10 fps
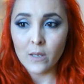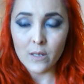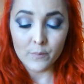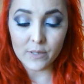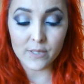
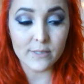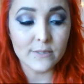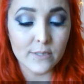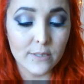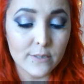But this
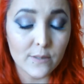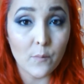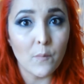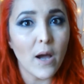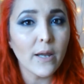is
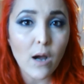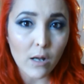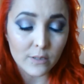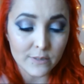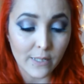my
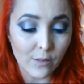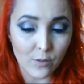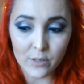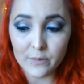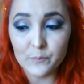holiday
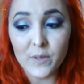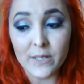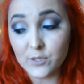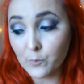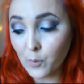look.
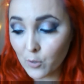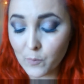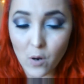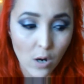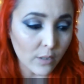It's a
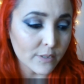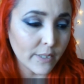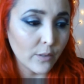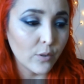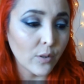purple holiday
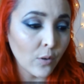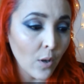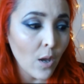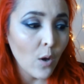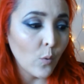look
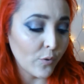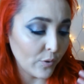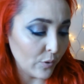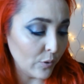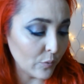with a
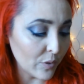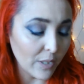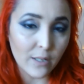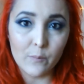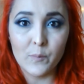nude
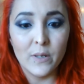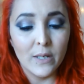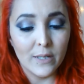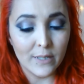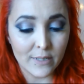lip.
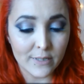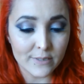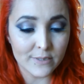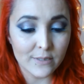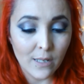It
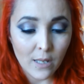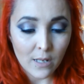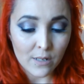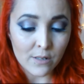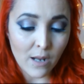is
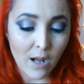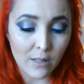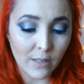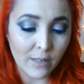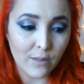not
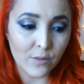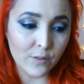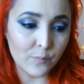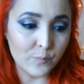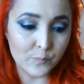like
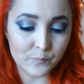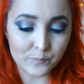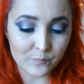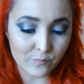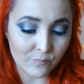the
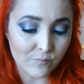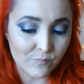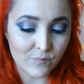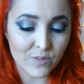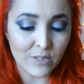
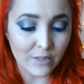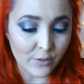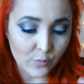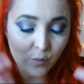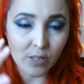
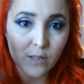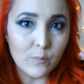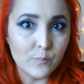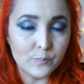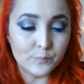glittery
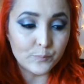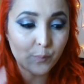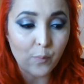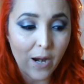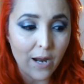
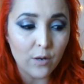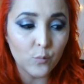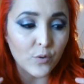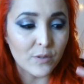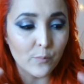brown
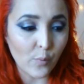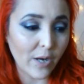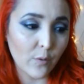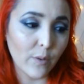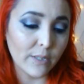with the
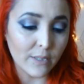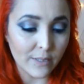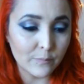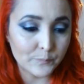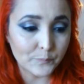bright red lip.